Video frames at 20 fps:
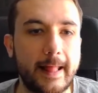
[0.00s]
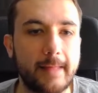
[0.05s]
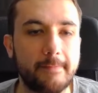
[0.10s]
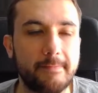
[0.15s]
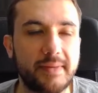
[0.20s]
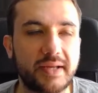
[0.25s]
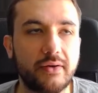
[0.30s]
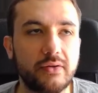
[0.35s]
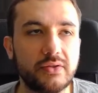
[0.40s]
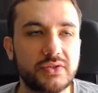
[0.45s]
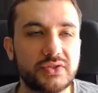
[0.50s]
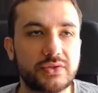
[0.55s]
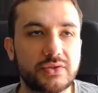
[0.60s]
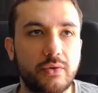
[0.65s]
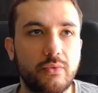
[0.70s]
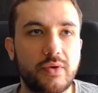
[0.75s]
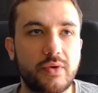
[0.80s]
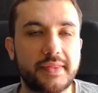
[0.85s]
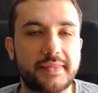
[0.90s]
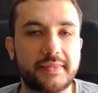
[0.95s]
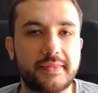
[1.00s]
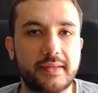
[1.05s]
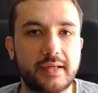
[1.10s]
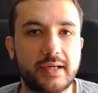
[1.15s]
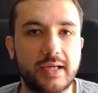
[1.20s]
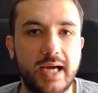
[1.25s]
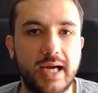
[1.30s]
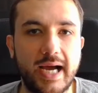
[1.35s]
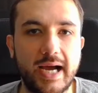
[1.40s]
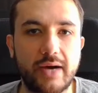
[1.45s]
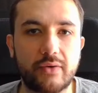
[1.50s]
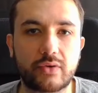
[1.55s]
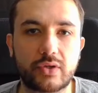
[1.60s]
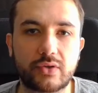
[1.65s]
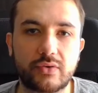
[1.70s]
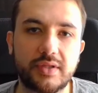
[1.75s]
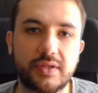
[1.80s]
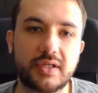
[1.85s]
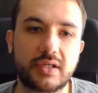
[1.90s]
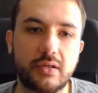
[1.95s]
but also with how
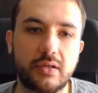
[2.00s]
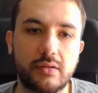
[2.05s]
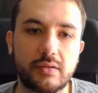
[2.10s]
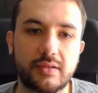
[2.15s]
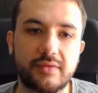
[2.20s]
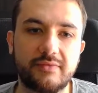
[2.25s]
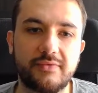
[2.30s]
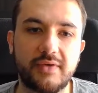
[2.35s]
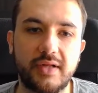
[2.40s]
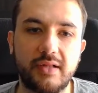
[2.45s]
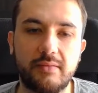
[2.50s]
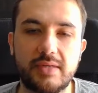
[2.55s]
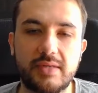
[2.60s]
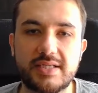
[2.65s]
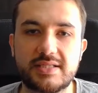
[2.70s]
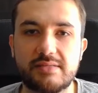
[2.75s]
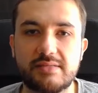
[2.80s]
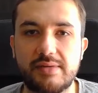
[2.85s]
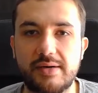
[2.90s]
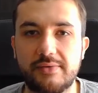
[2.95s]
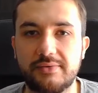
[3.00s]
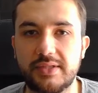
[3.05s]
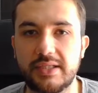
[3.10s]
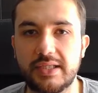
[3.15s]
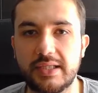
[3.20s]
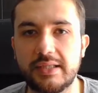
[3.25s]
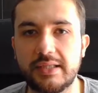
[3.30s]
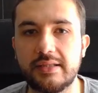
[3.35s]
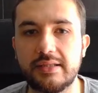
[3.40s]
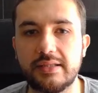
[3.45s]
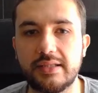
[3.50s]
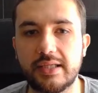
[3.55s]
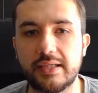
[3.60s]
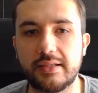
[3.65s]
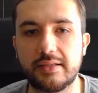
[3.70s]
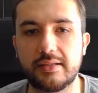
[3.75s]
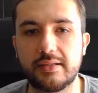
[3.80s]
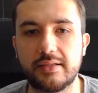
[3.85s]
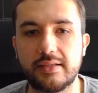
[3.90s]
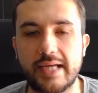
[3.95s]
critical the film is about the
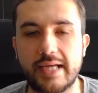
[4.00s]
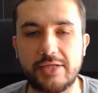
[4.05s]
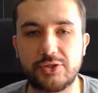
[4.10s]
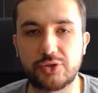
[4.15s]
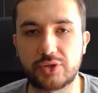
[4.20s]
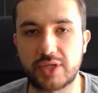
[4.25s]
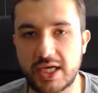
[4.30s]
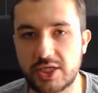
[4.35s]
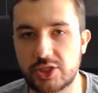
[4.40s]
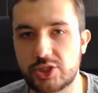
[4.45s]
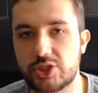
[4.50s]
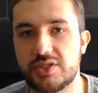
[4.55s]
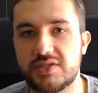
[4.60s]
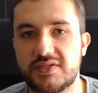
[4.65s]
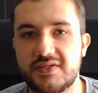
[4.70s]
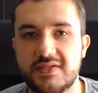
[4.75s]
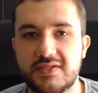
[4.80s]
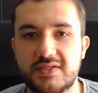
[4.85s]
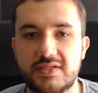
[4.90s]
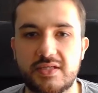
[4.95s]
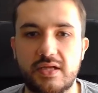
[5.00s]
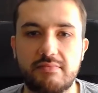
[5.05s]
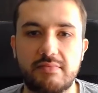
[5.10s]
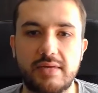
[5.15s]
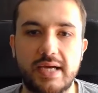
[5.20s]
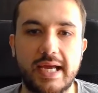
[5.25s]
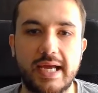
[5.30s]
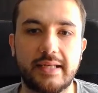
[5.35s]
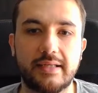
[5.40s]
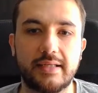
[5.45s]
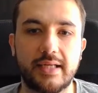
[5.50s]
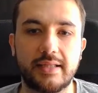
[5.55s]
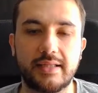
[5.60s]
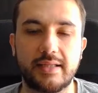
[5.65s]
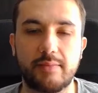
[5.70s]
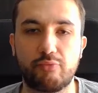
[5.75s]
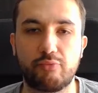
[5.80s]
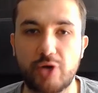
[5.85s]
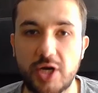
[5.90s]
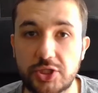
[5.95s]
Indian education system and, and
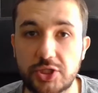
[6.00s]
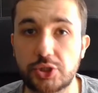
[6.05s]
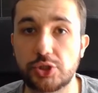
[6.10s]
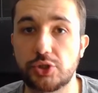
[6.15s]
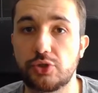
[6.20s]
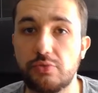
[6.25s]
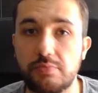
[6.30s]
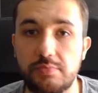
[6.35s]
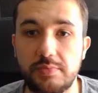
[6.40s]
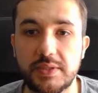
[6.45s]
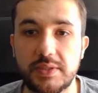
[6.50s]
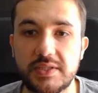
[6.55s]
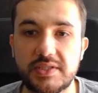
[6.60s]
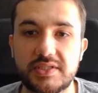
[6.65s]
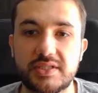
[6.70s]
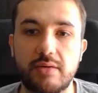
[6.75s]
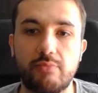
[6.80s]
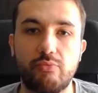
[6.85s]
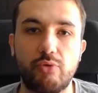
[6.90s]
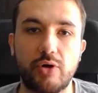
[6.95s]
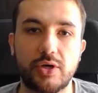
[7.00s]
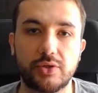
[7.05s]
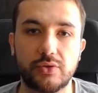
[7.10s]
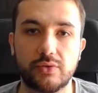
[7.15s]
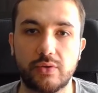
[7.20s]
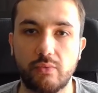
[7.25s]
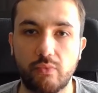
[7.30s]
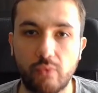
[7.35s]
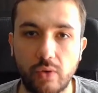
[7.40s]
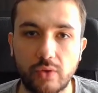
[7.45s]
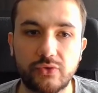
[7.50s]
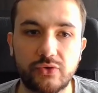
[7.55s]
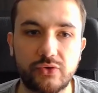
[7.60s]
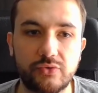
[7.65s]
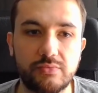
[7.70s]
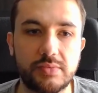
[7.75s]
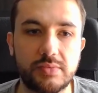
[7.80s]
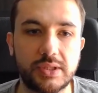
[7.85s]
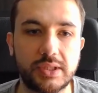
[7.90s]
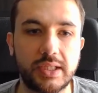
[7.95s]
the pressure to be someone you don't want
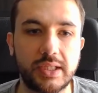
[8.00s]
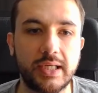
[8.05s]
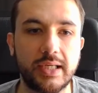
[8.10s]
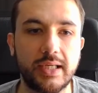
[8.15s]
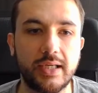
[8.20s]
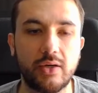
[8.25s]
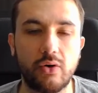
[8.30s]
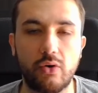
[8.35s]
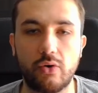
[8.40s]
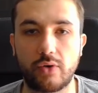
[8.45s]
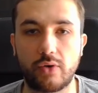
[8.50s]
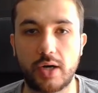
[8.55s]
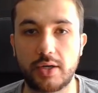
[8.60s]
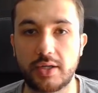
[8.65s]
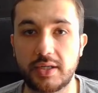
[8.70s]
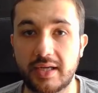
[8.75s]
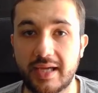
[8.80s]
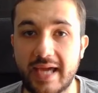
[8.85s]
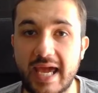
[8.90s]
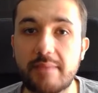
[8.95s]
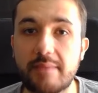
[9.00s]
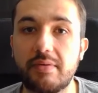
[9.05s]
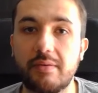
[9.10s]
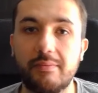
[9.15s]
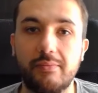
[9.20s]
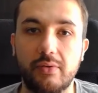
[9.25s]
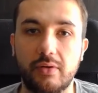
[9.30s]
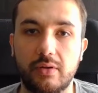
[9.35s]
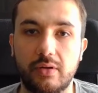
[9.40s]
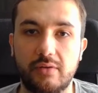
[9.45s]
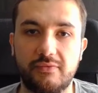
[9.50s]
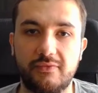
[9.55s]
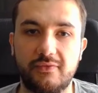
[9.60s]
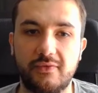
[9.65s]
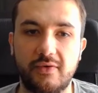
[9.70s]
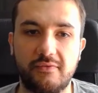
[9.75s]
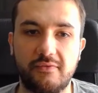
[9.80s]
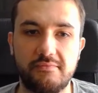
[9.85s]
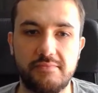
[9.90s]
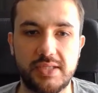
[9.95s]
to be or are incapable of,
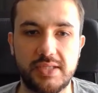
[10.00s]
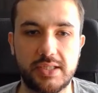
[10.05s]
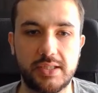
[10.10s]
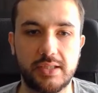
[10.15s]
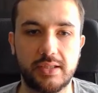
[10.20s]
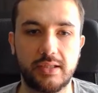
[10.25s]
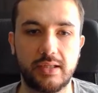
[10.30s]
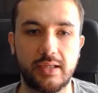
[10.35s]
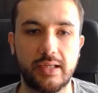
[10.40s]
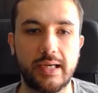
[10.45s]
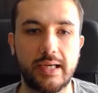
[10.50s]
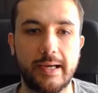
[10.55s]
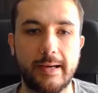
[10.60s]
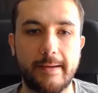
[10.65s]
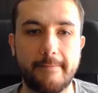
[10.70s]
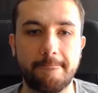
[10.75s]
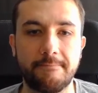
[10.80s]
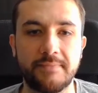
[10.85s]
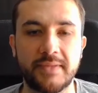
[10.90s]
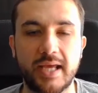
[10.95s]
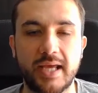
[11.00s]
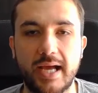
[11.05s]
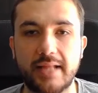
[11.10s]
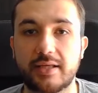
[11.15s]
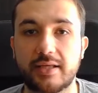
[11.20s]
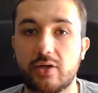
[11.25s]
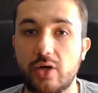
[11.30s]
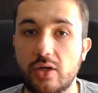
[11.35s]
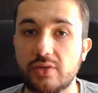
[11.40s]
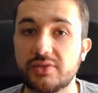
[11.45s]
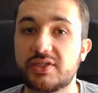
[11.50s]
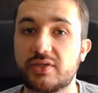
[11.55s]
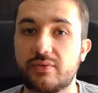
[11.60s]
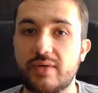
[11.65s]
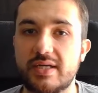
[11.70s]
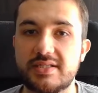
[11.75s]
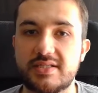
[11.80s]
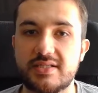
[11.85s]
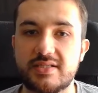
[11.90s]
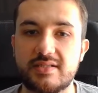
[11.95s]
of being, uh, and the
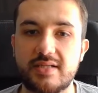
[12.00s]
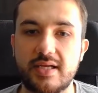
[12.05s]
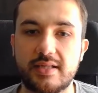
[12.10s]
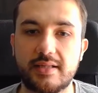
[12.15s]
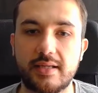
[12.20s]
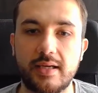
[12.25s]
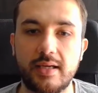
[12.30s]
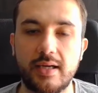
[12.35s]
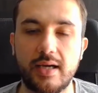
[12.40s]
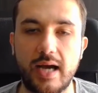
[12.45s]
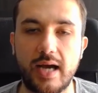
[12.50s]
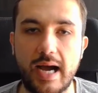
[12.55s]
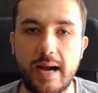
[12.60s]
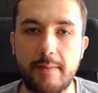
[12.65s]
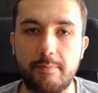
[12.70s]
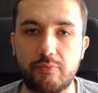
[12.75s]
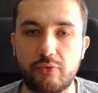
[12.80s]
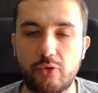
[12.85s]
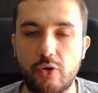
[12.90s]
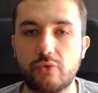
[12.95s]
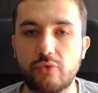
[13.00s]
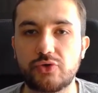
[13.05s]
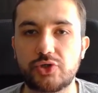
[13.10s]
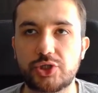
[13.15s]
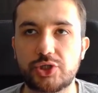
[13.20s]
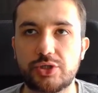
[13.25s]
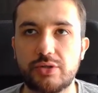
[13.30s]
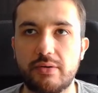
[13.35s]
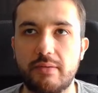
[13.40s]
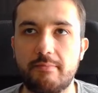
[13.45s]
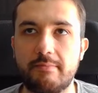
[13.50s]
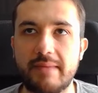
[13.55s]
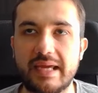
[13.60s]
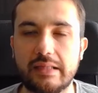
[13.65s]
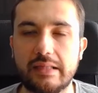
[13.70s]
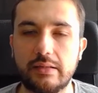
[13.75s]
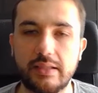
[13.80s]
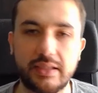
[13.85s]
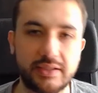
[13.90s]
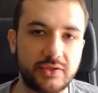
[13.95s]
consequences that approach
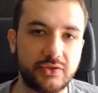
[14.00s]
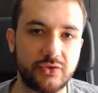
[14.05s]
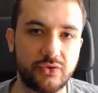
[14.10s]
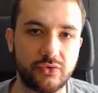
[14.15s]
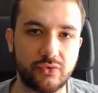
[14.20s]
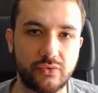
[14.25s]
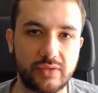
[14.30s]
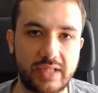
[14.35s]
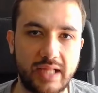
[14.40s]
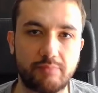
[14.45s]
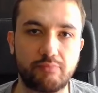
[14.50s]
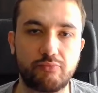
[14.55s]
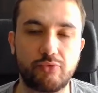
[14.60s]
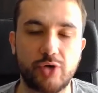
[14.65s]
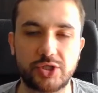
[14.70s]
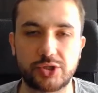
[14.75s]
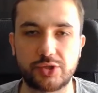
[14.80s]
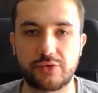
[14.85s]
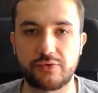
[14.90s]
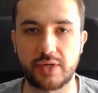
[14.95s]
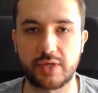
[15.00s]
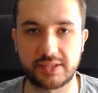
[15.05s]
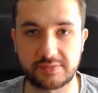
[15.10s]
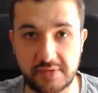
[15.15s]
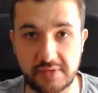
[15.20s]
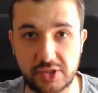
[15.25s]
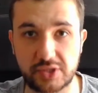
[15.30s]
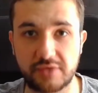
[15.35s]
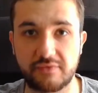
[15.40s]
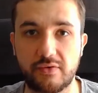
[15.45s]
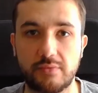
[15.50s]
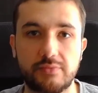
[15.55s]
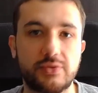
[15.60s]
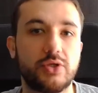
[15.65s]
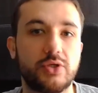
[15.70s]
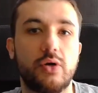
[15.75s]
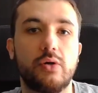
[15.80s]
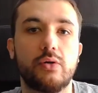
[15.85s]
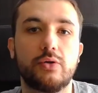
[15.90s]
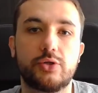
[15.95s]
may lead to, that pressure, especially from
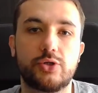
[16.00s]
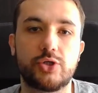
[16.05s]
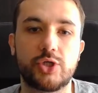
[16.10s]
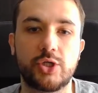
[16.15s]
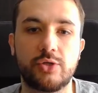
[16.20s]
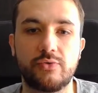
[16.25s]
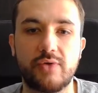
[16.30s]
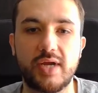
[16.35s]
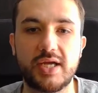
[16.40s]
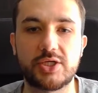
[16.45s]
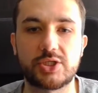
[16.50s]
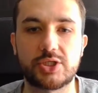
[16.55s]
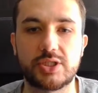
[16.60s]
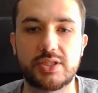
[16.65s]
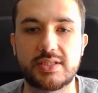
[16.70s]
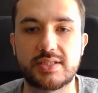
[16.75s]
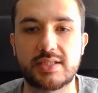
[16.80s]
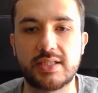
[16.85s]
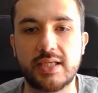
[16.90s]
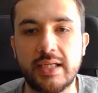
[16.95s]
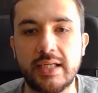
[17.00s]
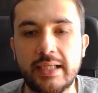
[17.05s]
the older generations.